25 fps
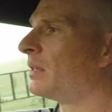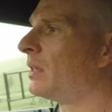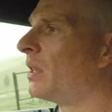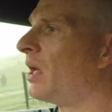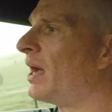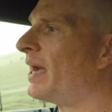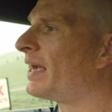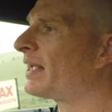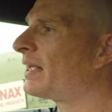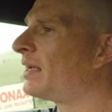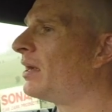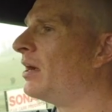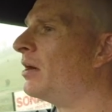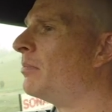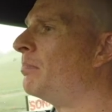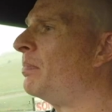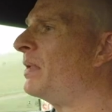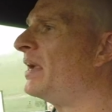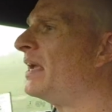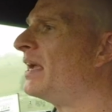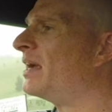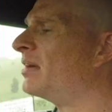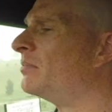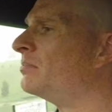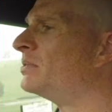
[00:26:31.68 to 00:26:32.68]
like a B
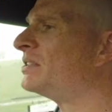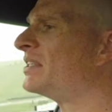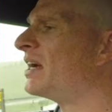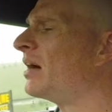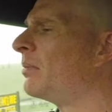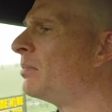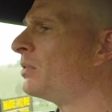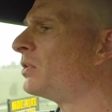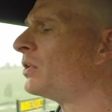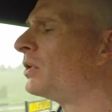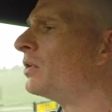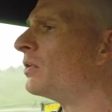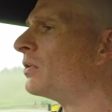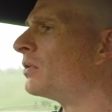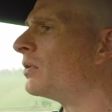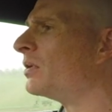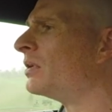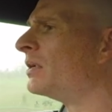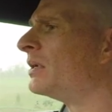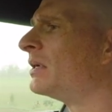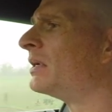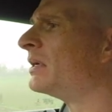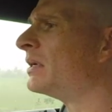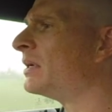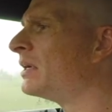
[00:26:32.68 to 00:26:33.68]
M W.
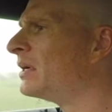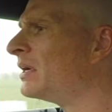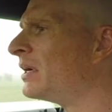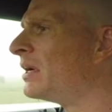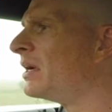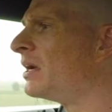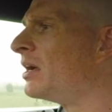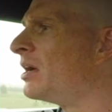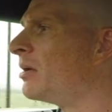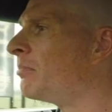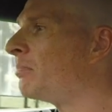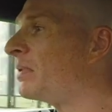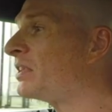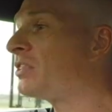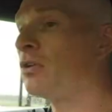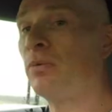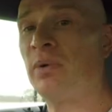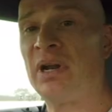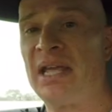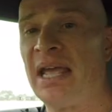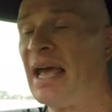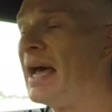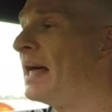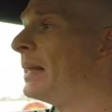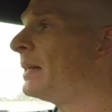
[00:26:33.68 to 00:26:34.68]
But the
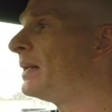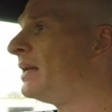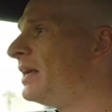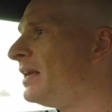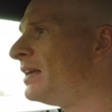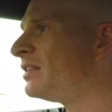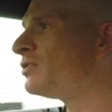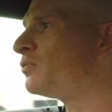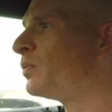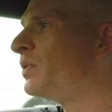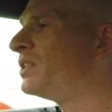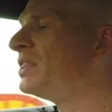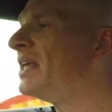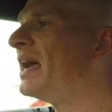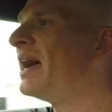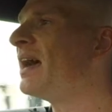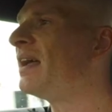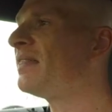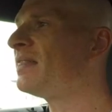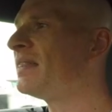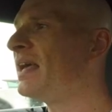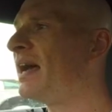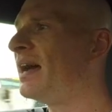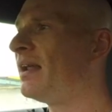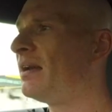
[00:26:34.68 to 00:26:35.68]
reality is,
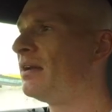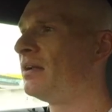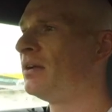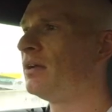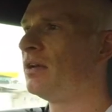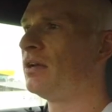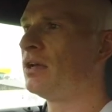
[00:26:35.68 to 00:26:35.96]
without that